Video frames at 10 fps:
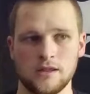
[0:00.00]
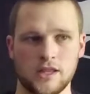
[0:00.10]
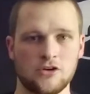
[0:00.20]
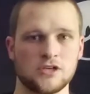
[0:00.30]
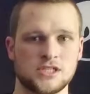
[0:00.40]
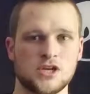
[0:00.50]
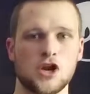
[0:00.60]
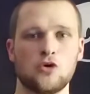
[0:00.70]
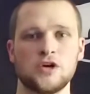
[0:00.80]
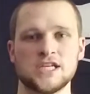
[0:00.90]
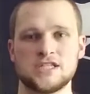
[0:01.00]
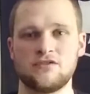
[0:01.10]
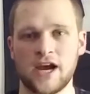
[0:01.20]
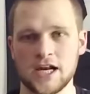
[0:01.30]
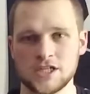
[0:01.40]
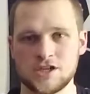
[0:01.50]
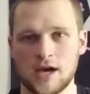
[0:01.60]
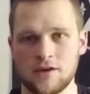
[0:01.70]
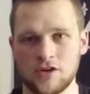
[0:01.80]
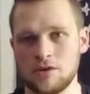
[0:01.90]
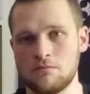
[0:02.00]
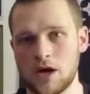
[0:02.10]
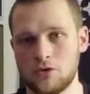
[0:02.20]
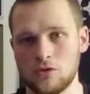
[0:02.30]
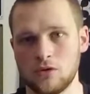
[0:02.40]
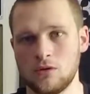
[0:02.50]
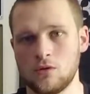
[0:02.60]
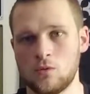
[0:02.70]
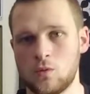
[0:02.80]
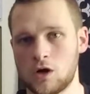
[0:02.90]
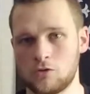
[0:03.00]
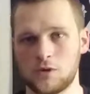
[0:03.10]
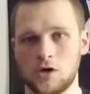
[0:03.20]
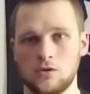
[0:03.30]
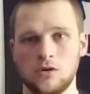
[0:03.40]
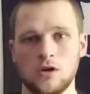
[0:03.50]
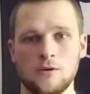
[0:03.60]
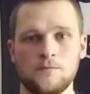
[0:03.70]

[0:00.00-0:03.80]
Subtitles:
there is no disadvantage to having a metal water bottle.